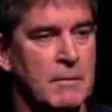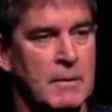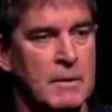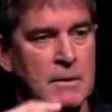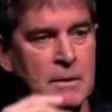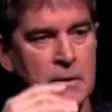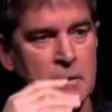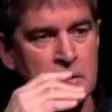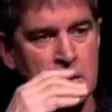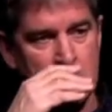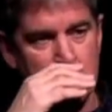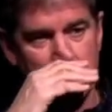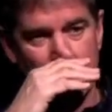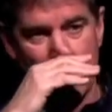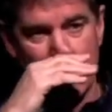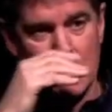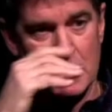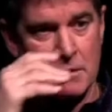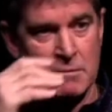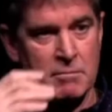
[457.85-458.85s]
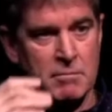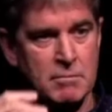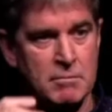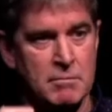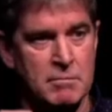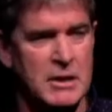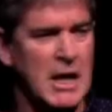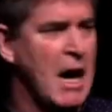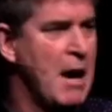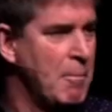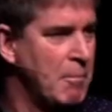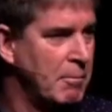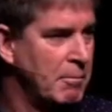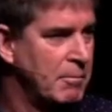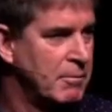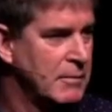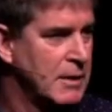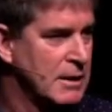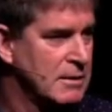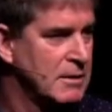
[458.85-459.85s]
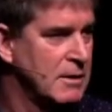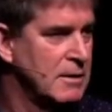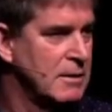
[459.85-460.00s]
seems kind of dumb, doesn't it?